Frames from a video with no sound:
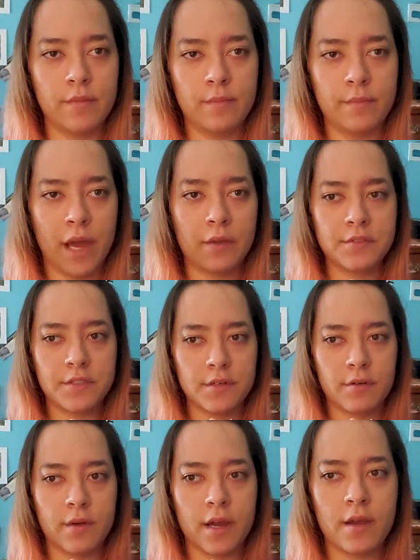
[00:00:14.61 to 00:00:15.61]
bouncing
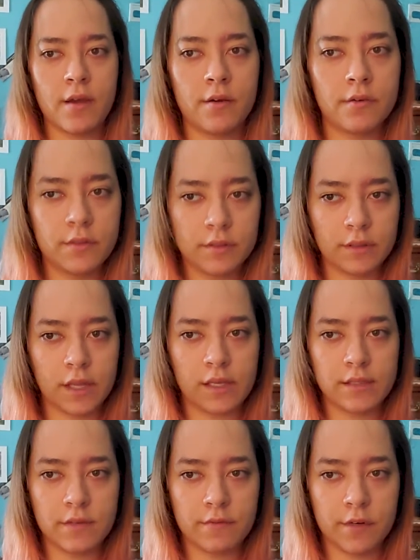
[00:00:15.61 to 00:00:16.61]
around
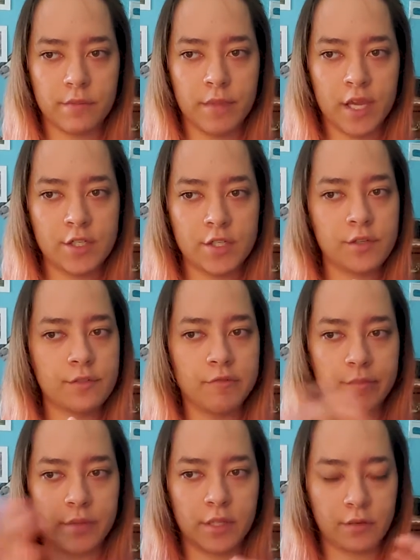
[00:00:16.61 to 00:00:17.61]
like different majors
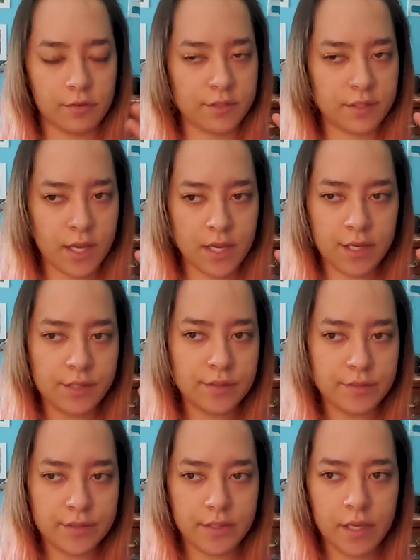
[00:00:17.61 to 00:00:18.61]
from political
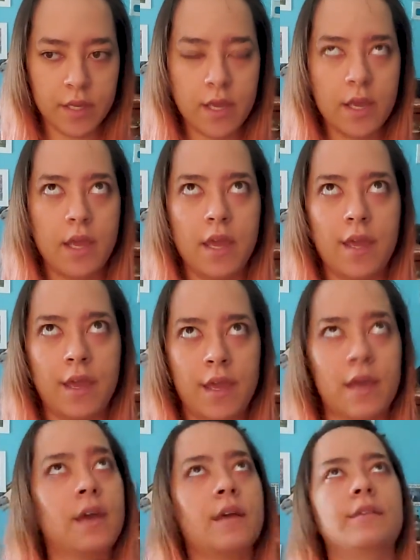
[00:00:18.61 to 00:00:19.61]
science
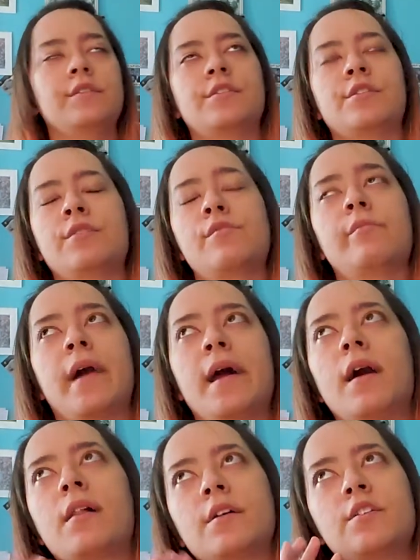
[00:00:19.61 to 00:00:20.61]
and to
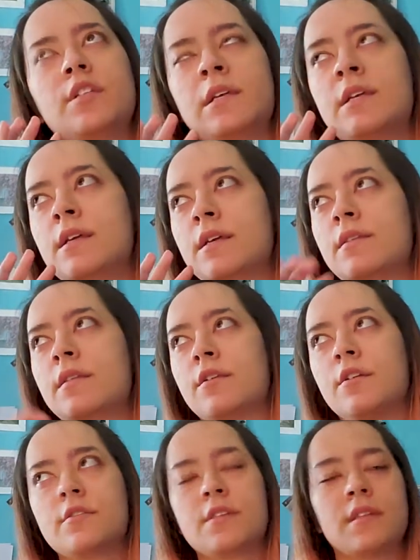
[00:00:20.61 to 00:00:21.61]
biology, the
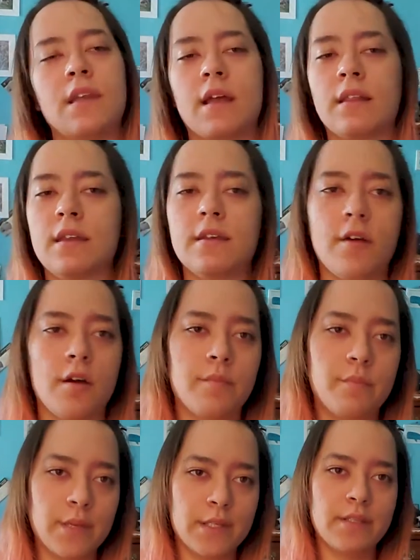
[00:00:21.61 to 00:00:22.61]
nursing, that I landed on
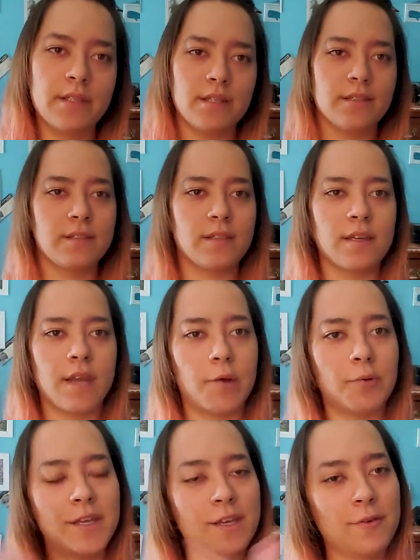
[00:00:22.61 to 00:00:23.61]
business, and now
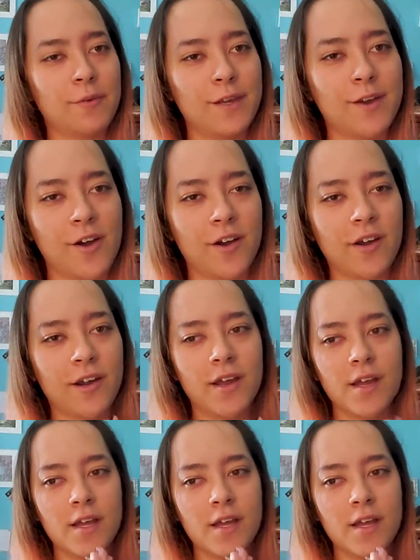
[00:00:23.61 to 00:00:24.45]
here we are,